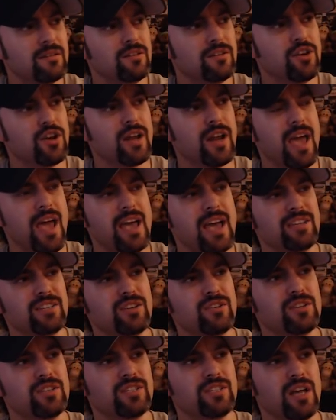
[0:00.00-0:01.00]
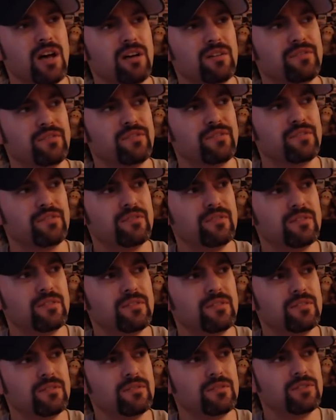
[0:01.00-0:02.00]
you're going to ask yourself,
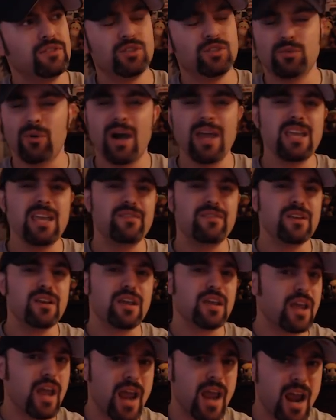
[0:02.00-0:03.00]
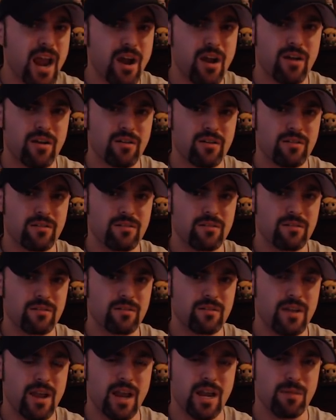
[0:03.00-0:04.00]
do I even care
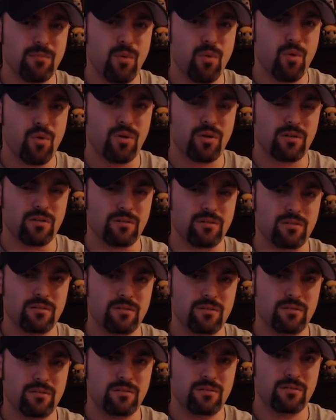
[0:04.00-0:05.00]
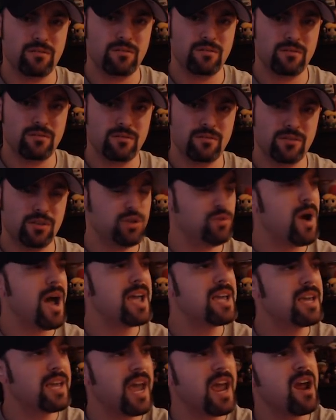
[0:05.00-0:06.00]
anymore? Do
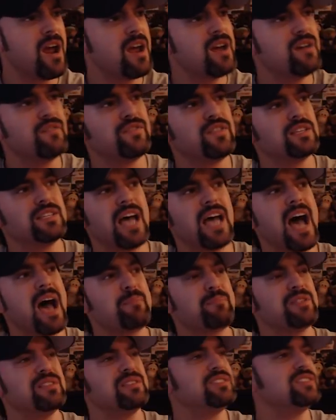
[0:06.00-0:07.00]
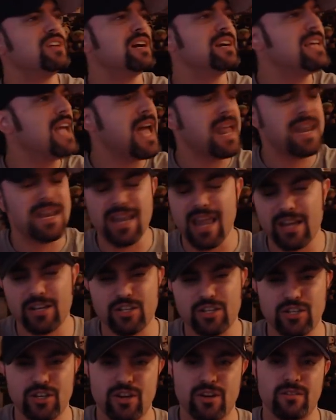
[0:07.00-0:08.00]
I care if this happens again
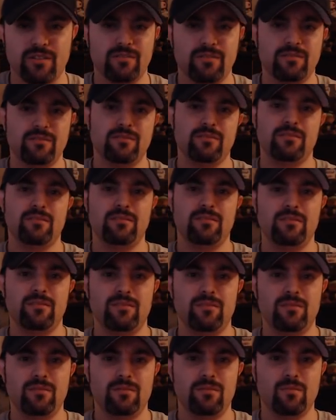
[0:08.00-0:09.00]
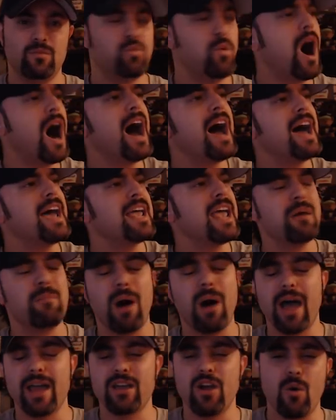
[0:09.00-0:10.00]
next year? Why am
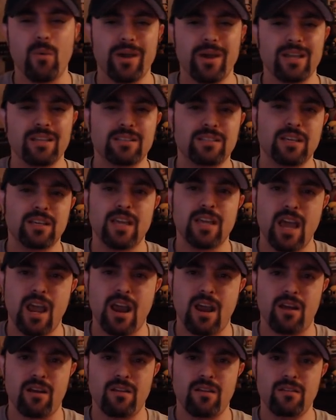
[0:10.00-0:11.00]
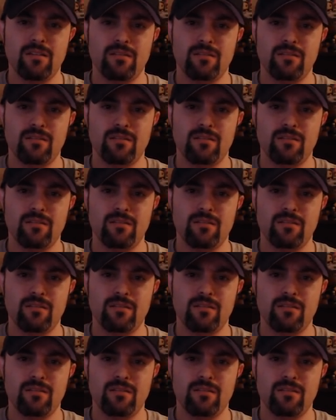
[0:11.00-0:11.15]
I going to care?